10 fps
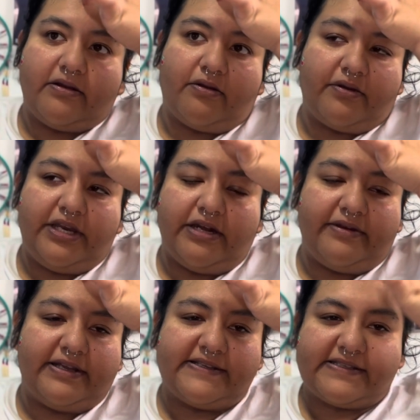
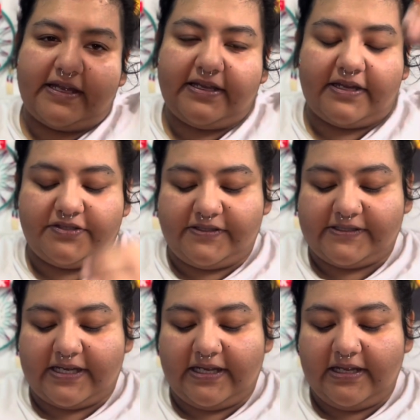hearings, I should
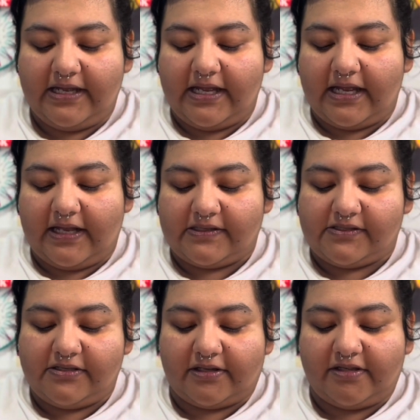say. It
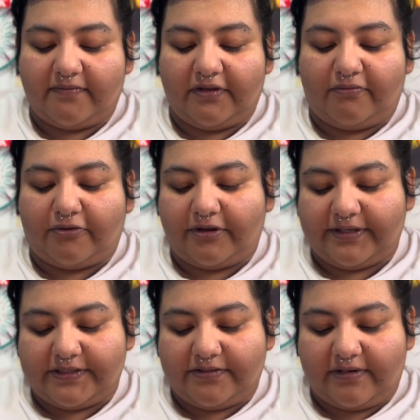took them no more
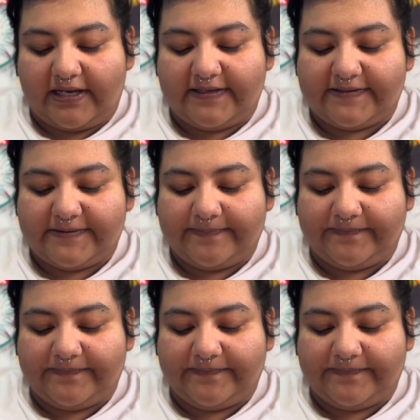than 2 days